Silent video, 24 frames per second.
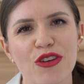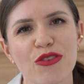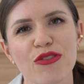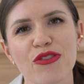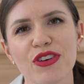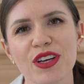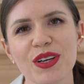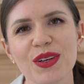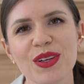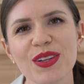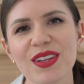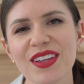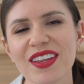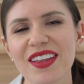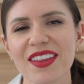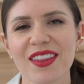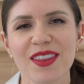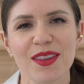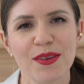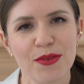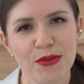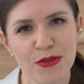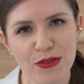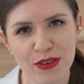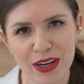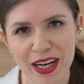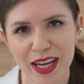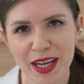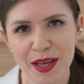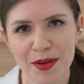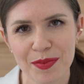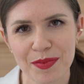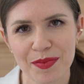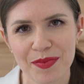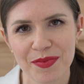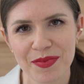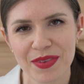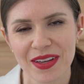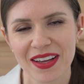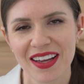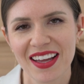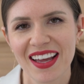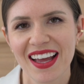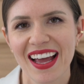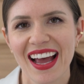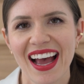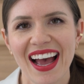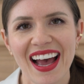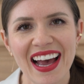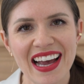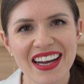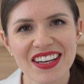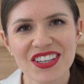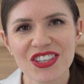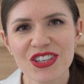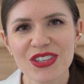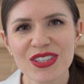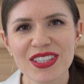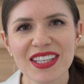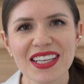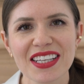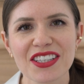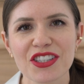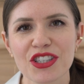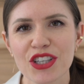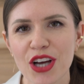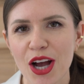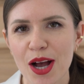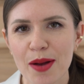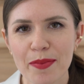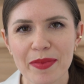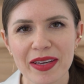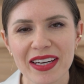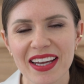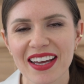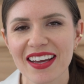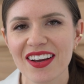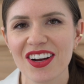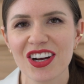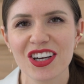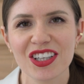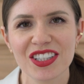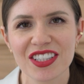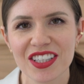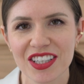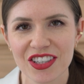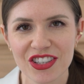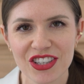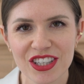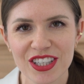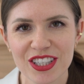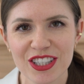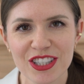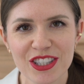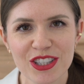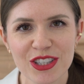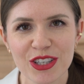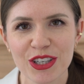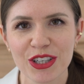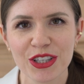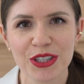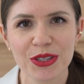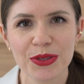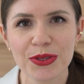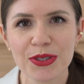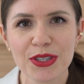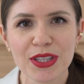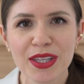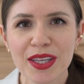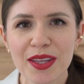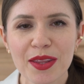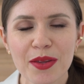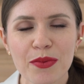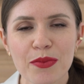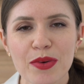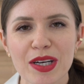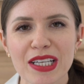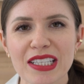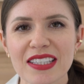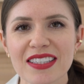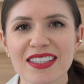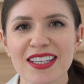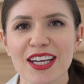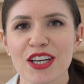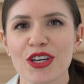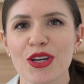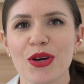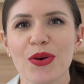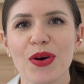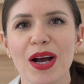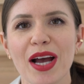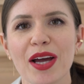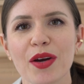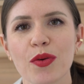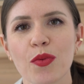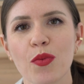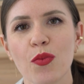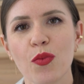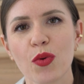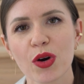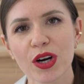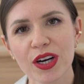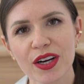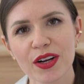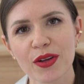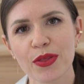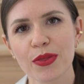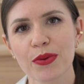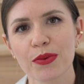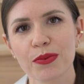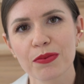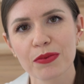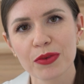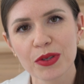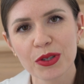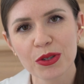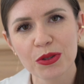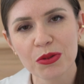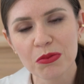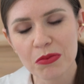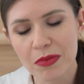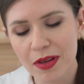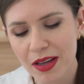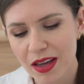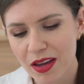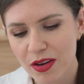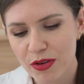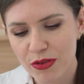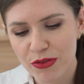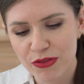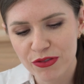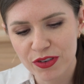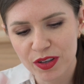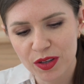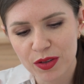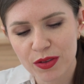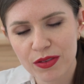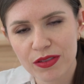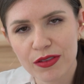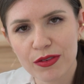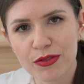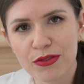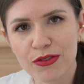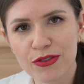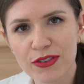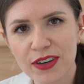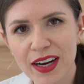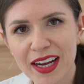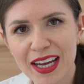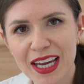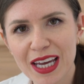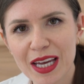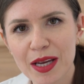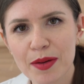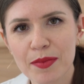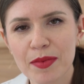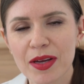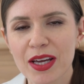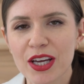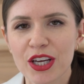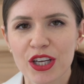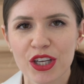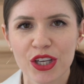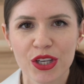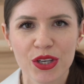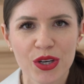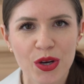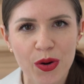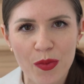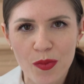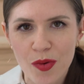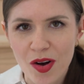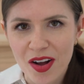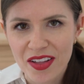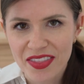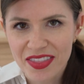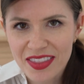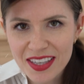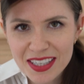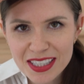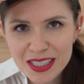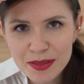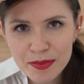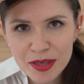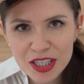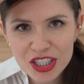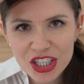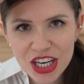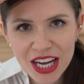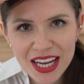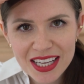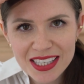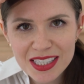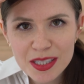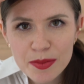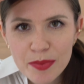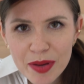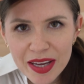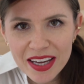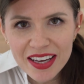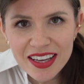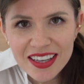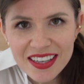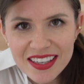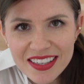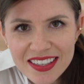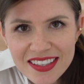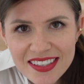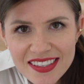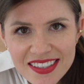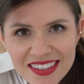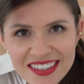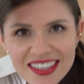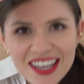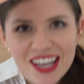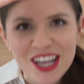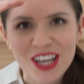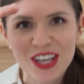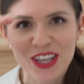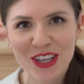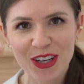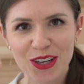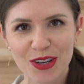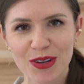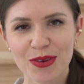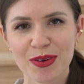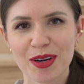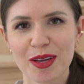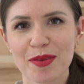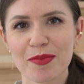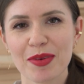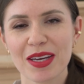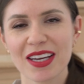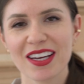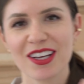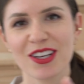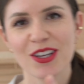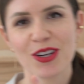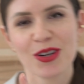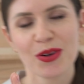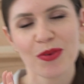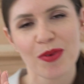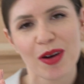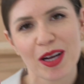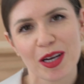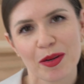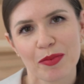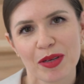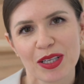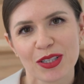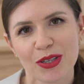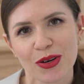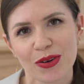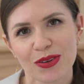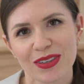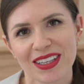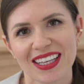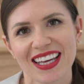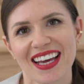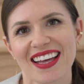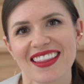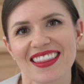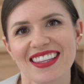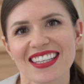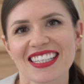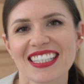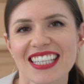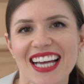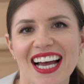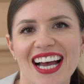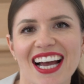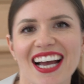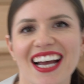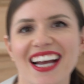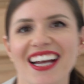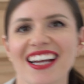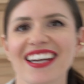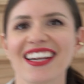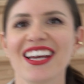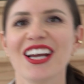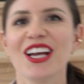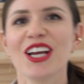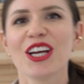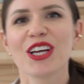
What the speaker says: Fill the frame. Actors that dominate auditions are usually the ones that know how to work the room, fill the frame. You don't want this much headspace. You know what I mean? You don't want to be totally at the side.